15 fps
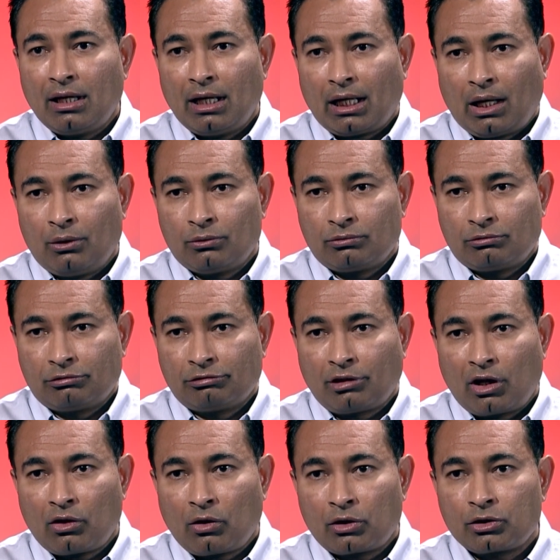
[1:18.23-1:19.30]
around
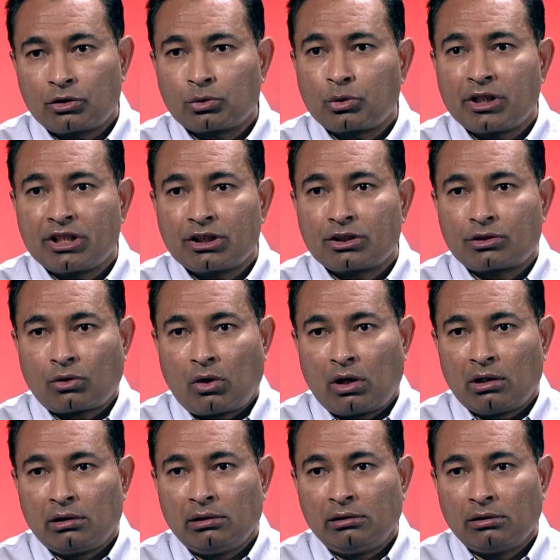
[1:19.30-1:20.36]
one or two inch
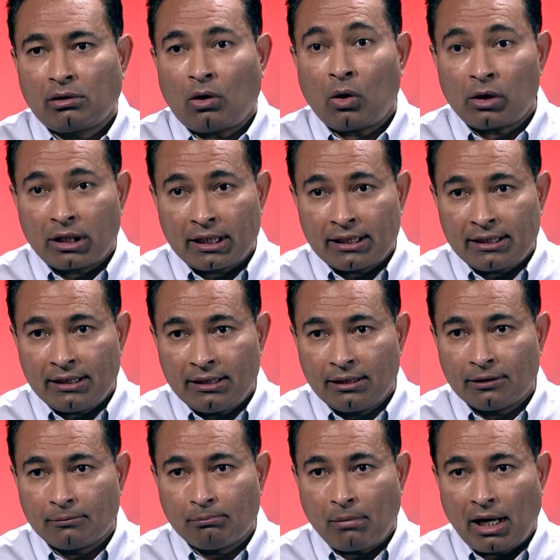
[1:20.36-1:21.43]
tall already
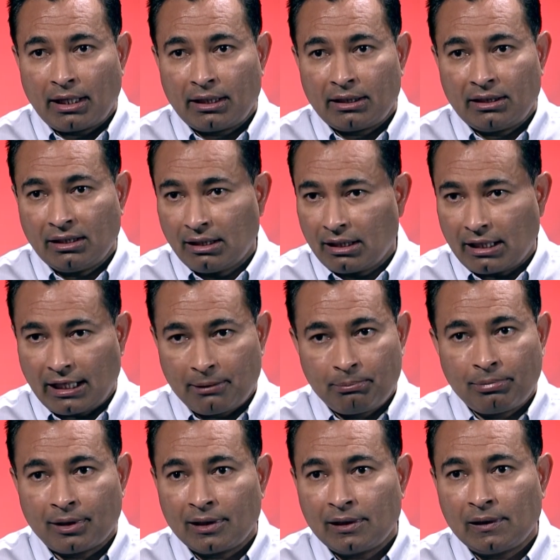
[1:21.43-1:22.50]
by
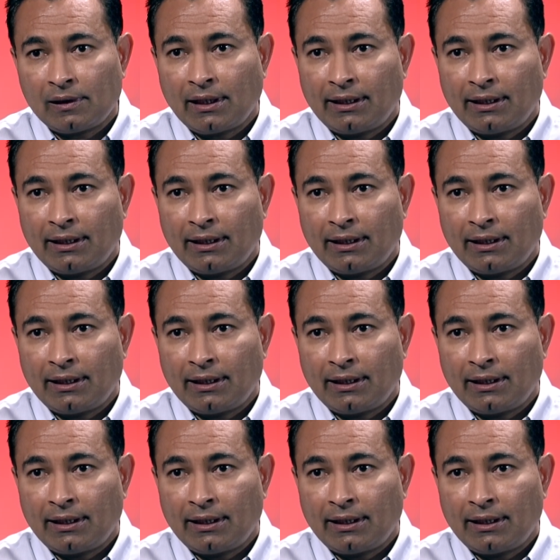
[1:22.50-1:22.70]
April.